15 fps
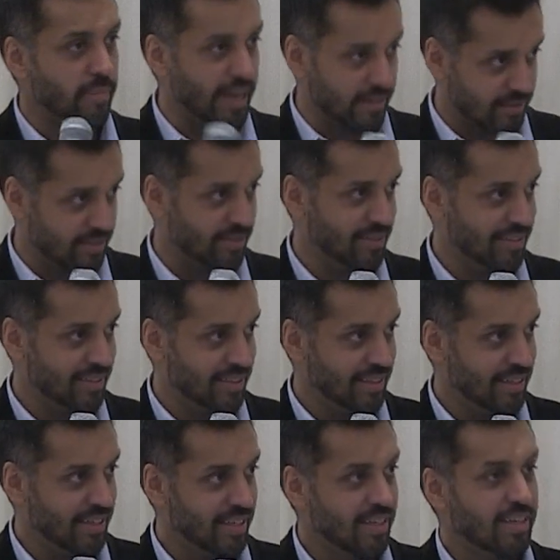met
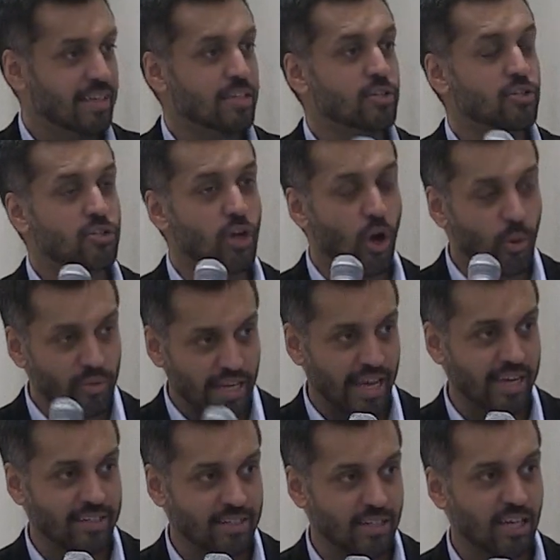
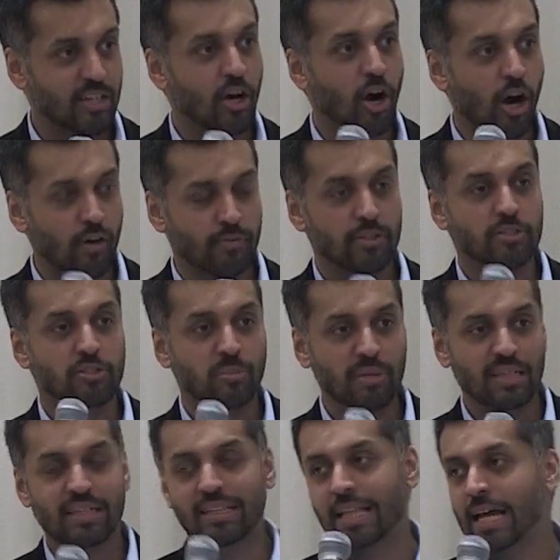donate and offer to
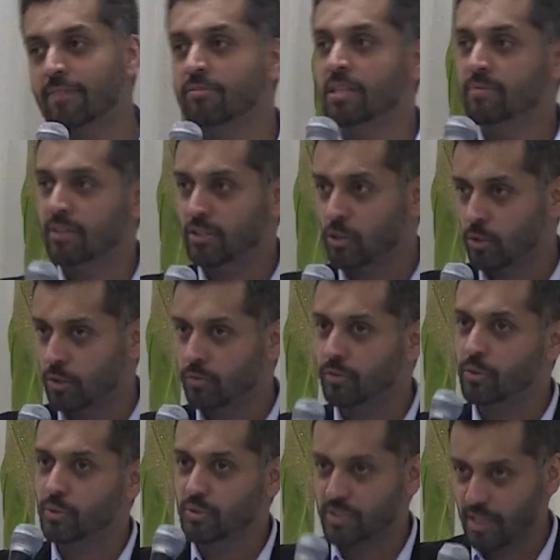be a live living donor
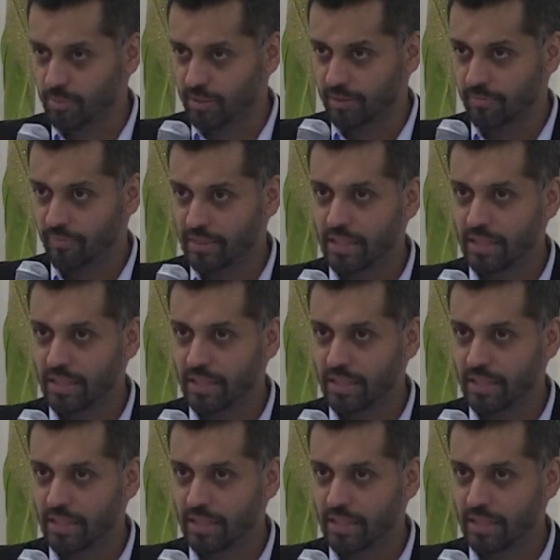for Nuseiba.